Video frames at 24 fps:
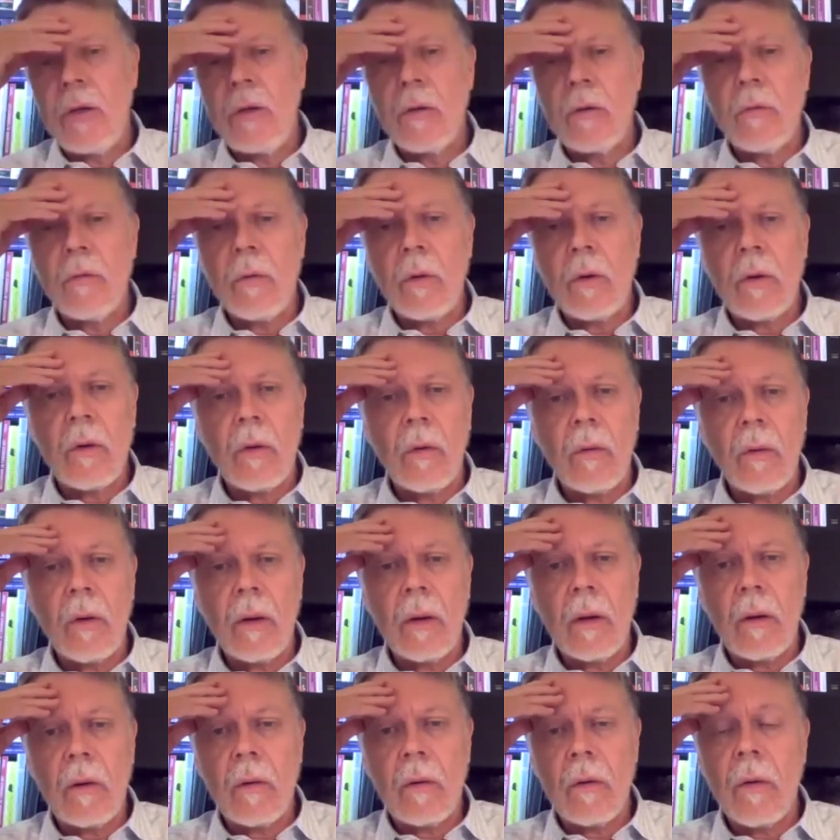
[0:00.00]
you're
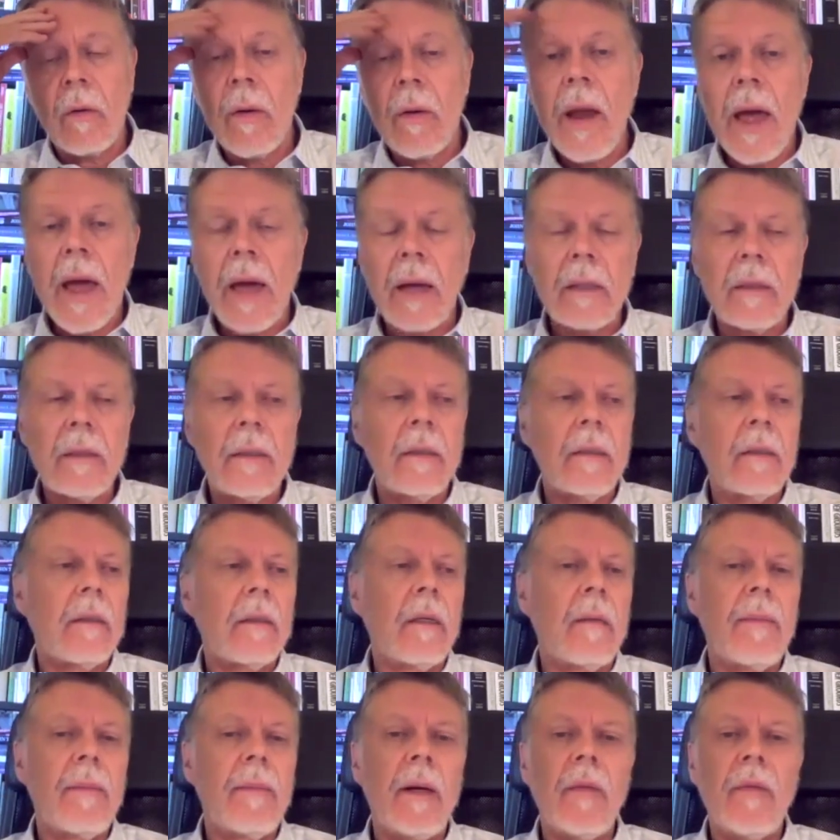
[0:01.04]
correct
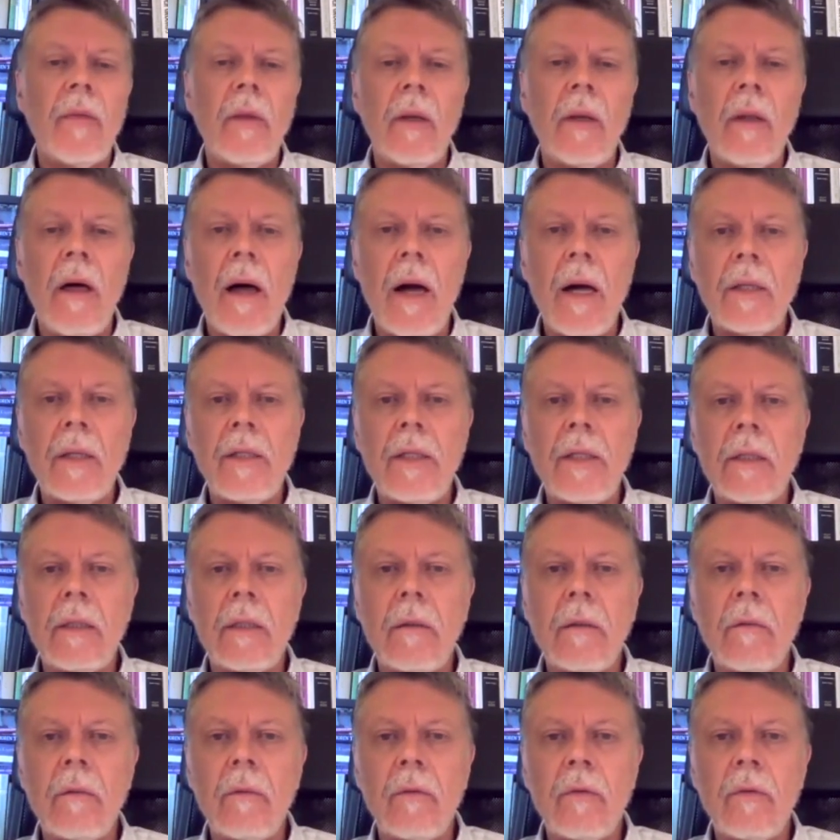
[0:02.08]
about the logic
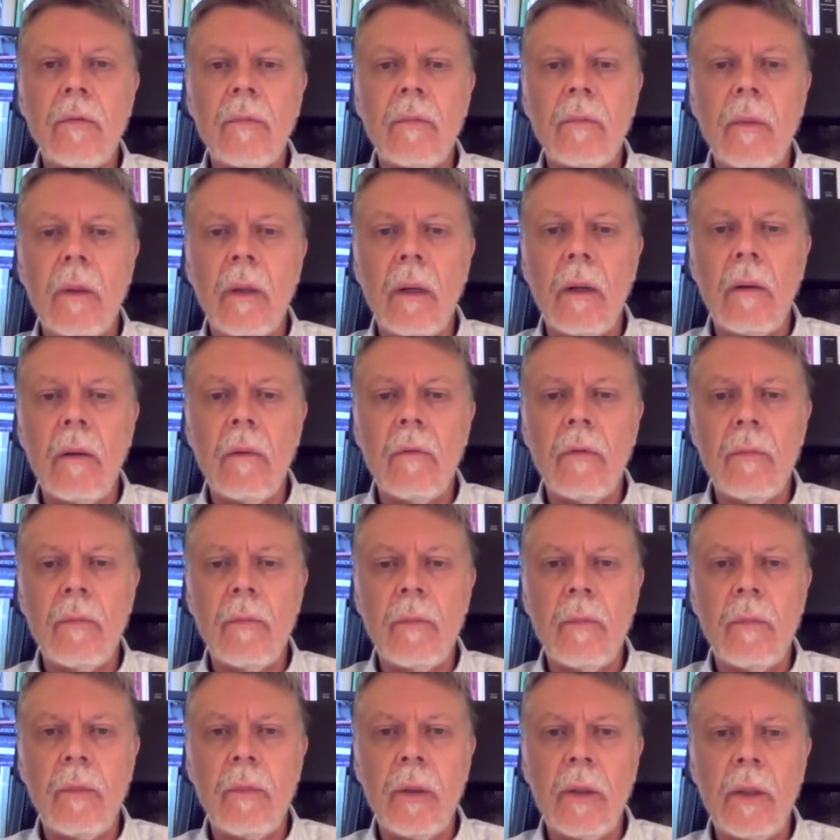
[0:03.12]
of
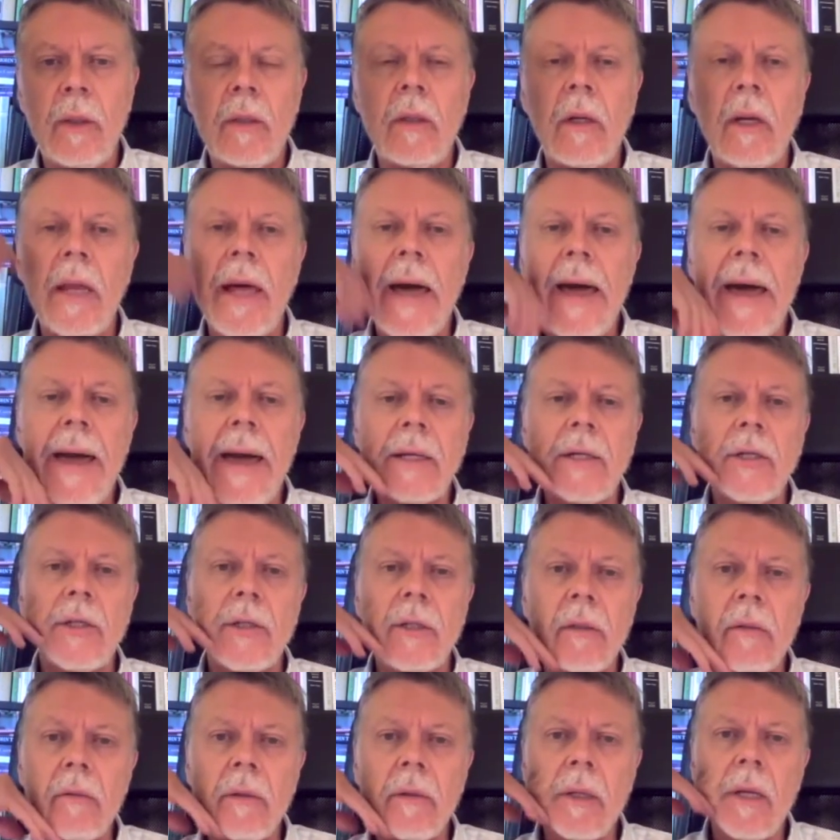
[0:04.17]
political
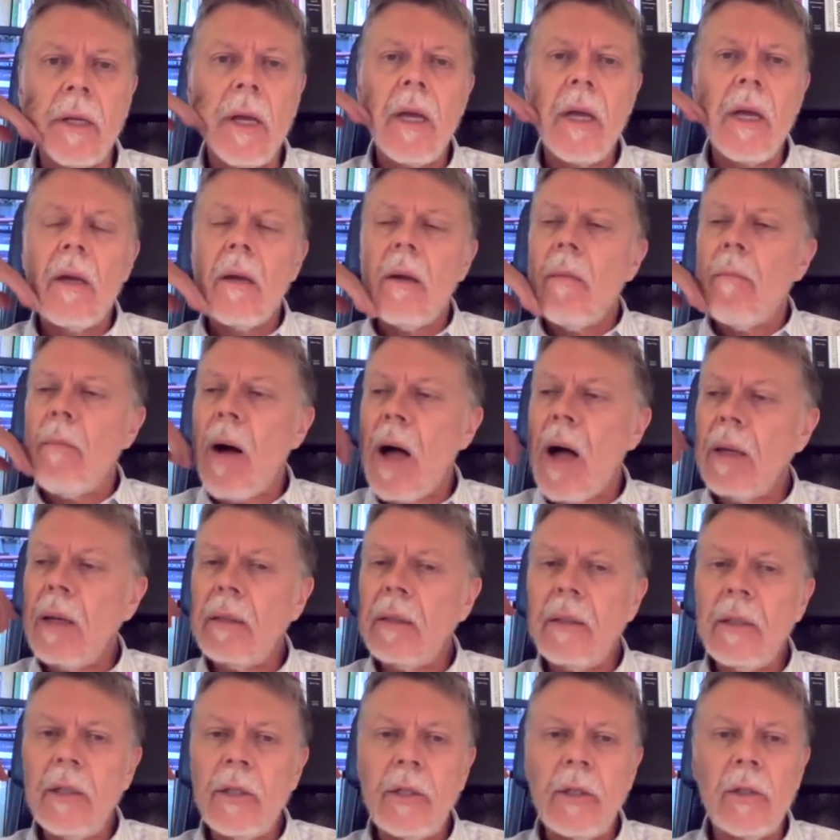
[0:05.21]
action. Right?
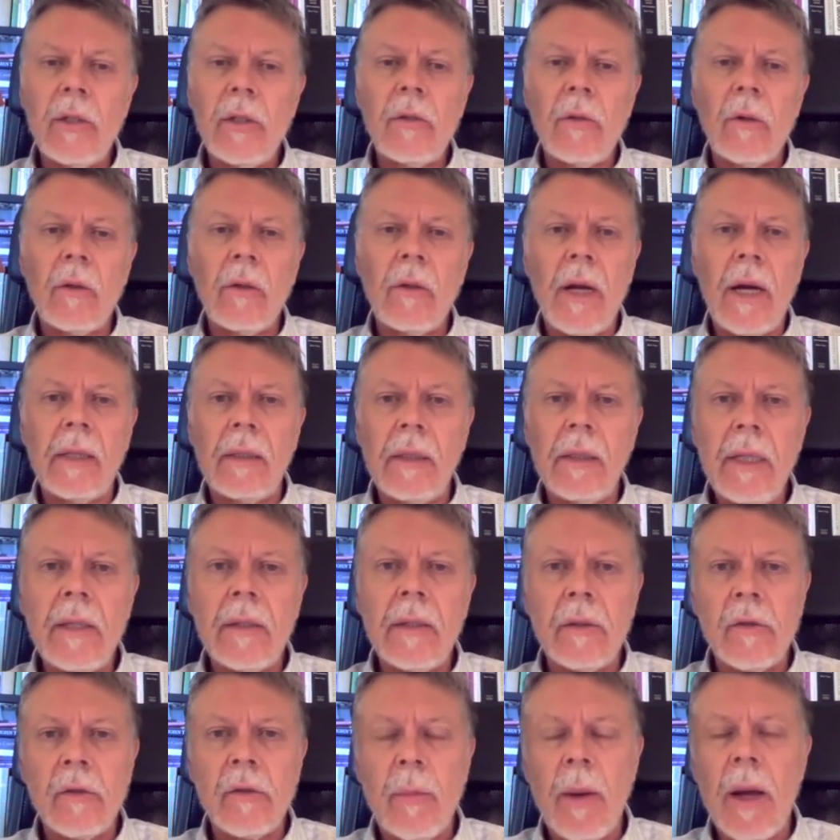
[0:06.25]
Politicians are not
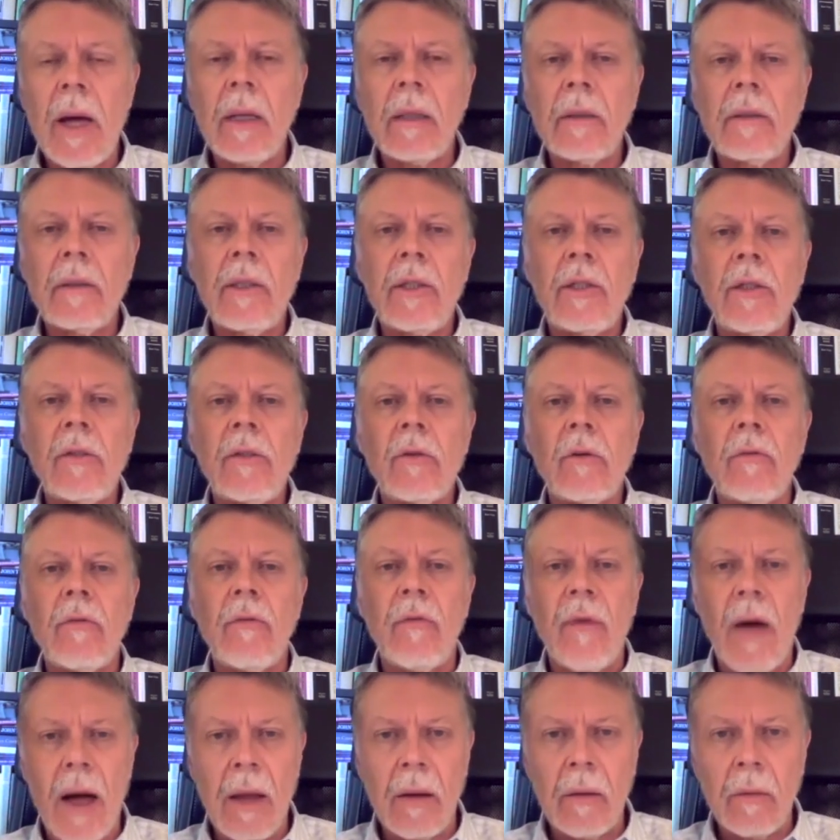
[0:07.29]
leaders. Politicians are
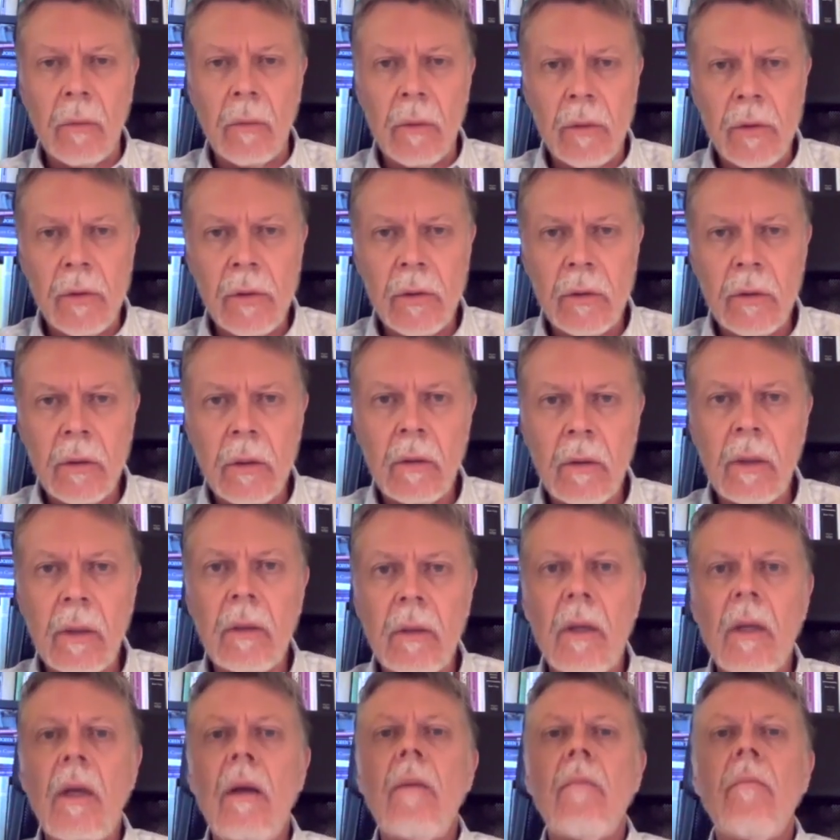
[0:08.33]
followers. Right?
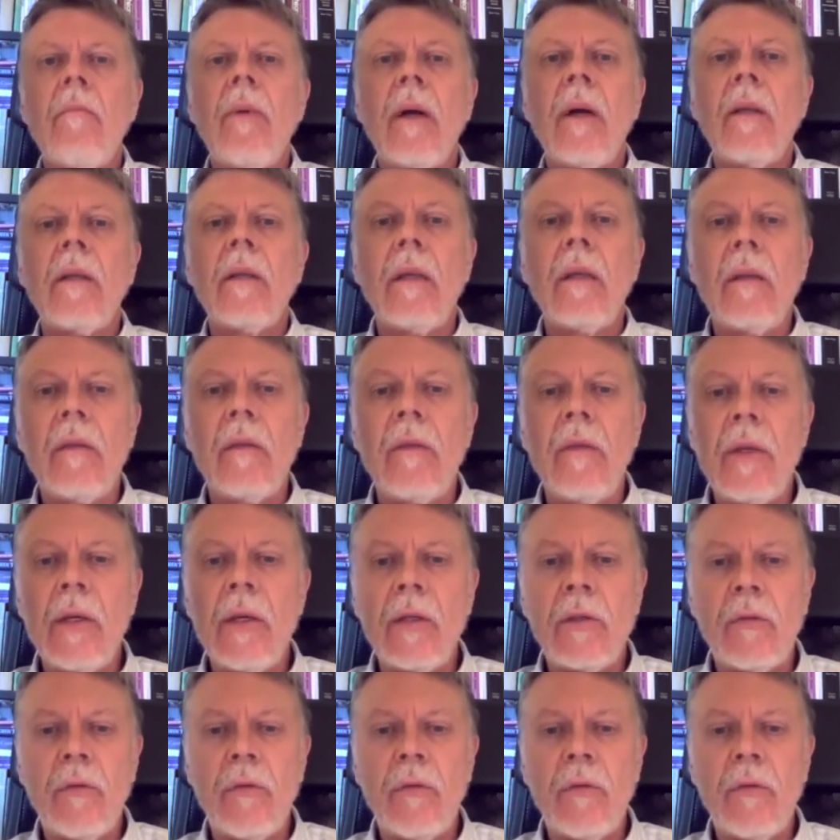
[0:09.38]
But this